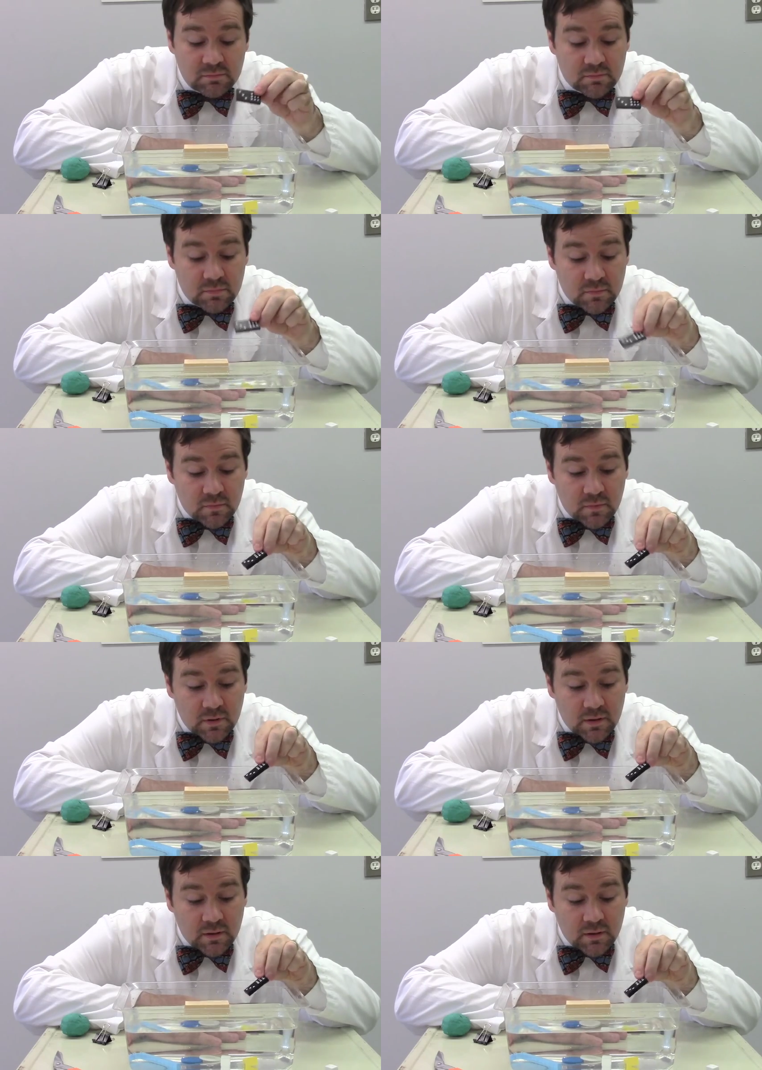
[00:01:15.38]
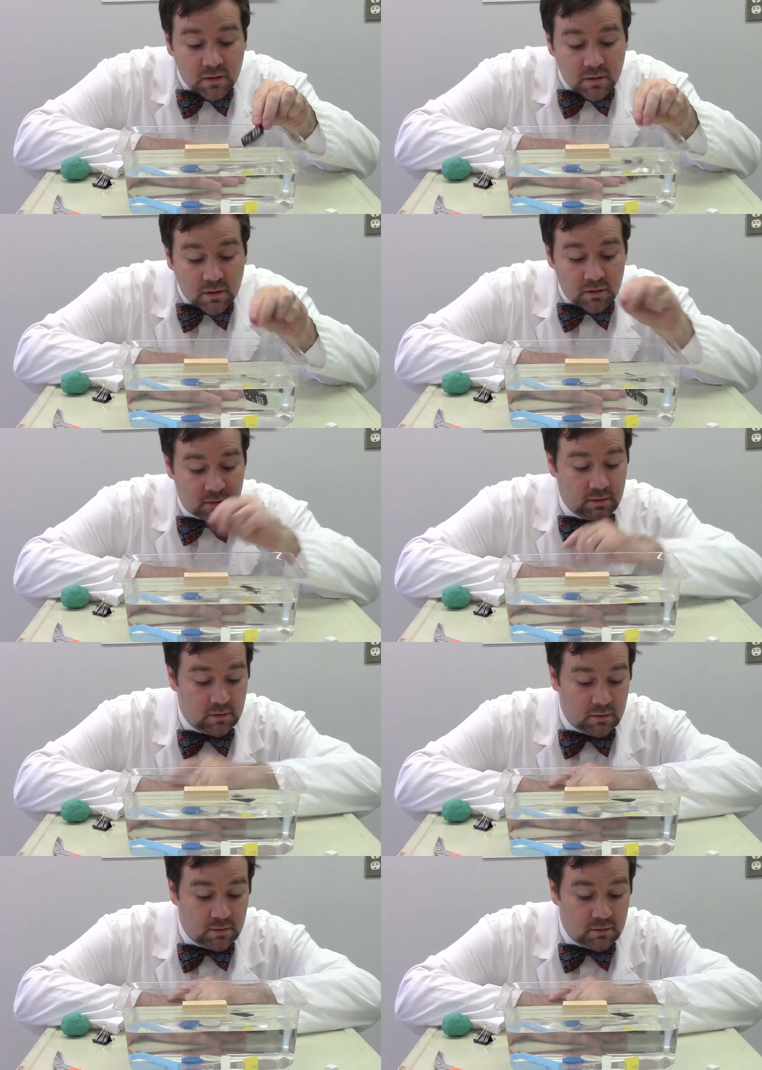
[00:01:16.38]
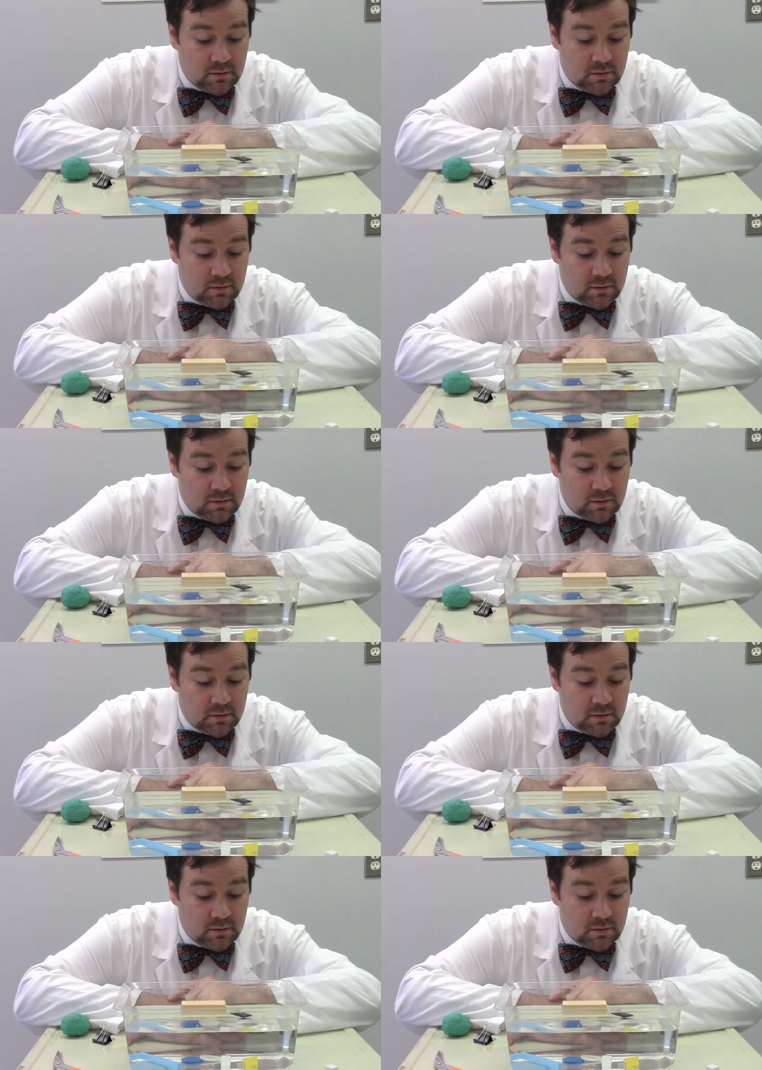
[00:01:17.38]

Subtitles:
(silence)